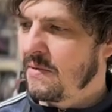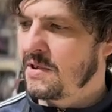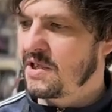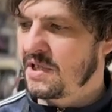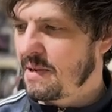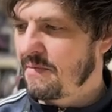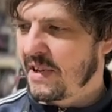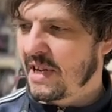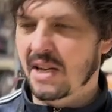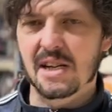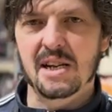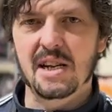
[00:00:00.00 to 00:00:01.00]
which is
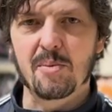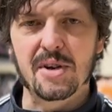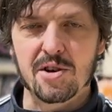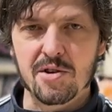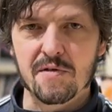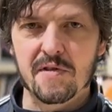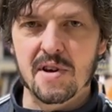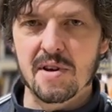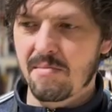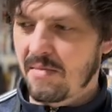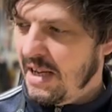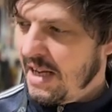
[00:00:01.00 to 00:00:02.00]
something a little bit new for
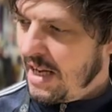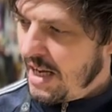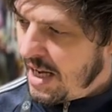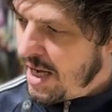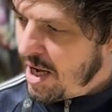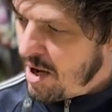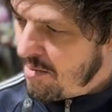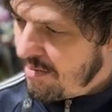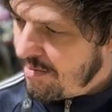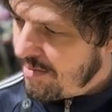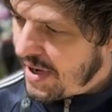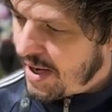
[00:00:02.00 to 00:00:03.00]
him.
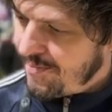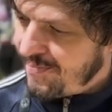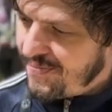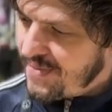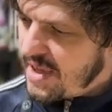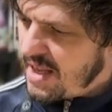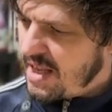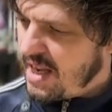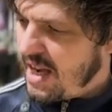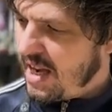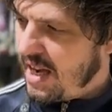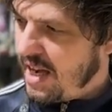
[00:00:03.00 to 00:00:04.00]
But
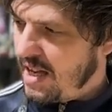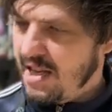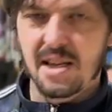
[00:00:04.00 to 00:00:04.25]
yeah,